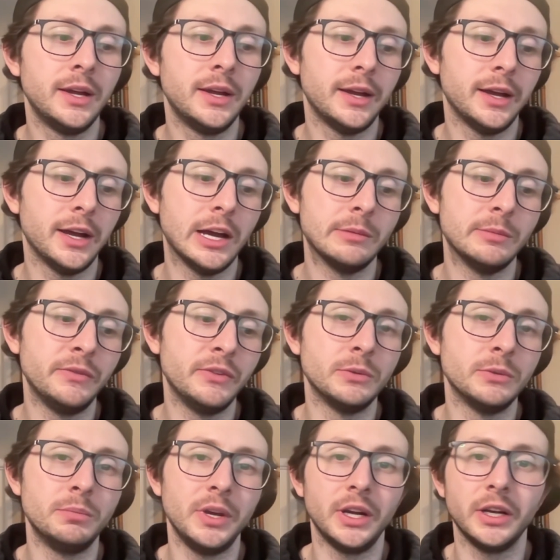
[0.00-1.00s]
If it's
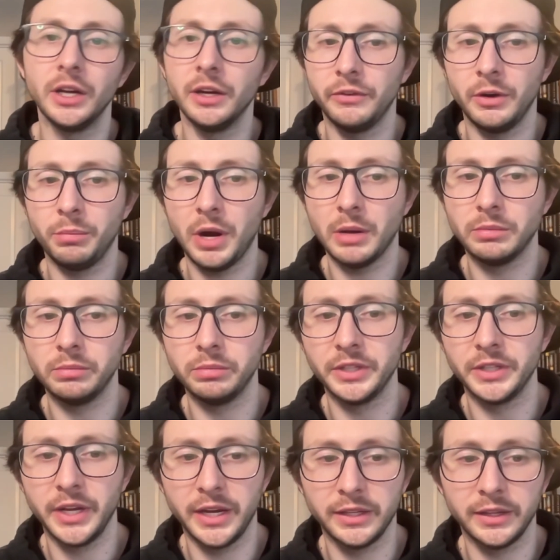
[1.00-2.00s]
big enough, I'll probably
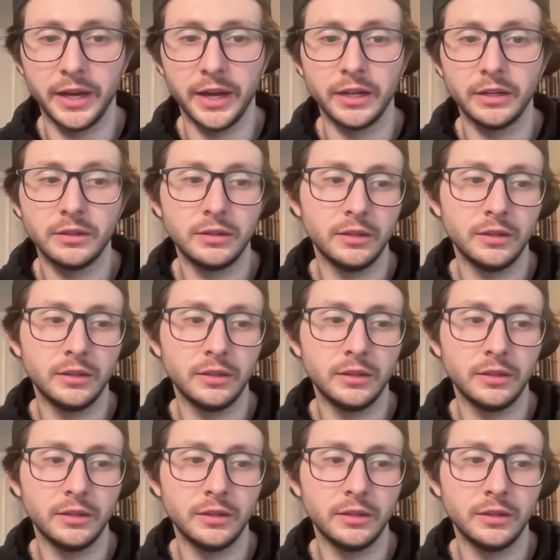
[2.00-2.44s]
take that